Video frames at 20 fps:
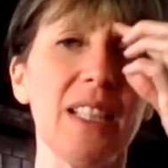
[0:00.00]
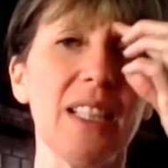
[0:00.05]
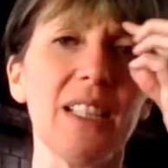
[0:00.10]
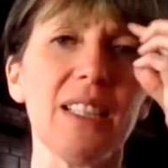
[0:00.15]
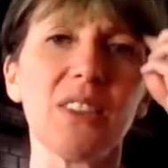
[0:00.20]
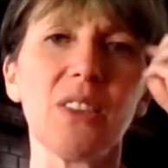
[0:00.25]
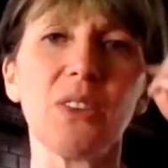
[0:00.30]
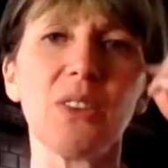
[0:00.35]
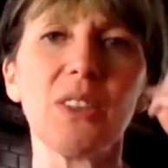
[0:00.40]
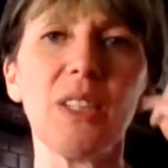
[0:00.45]

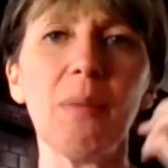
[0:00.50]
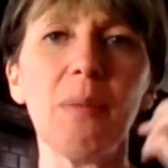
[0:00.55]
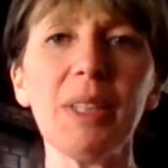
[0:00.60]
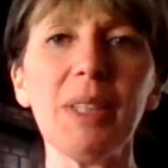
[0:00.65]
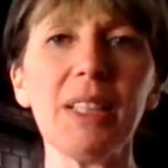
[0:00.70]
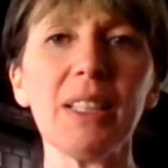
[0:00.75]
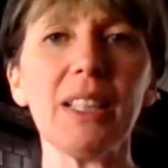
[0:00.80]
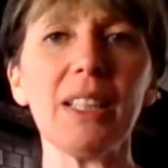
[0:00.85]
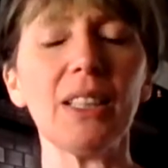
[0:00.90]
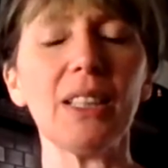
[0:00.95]
So some of the
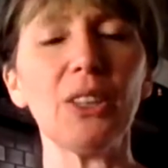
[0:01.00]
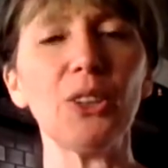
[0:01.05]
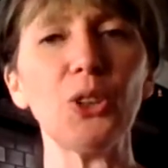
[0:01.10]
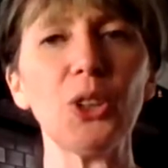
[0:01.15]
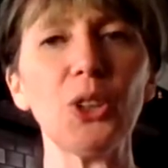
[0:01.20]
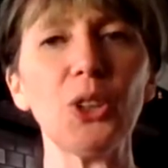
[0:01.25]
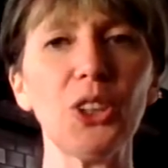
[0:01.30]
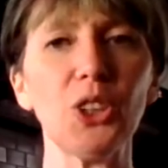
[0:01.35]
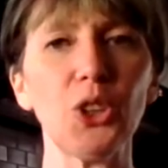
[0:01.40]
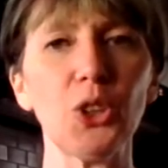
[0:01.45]

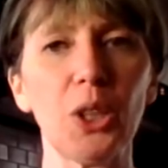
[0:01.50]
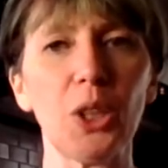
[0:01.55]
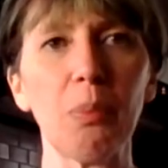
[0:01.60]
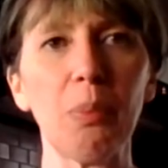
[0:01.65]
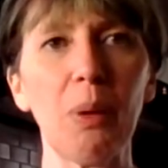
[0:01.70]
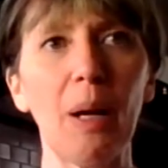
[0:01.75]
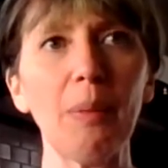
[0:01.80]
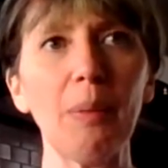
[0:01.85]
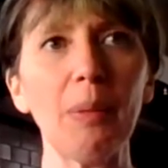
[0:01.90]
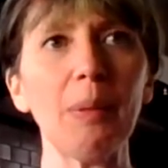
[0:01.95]
conclusions you could
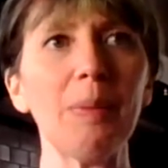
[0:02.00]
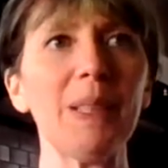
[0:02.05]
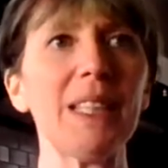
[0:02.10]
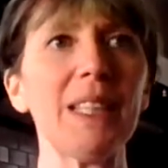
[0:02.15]
probably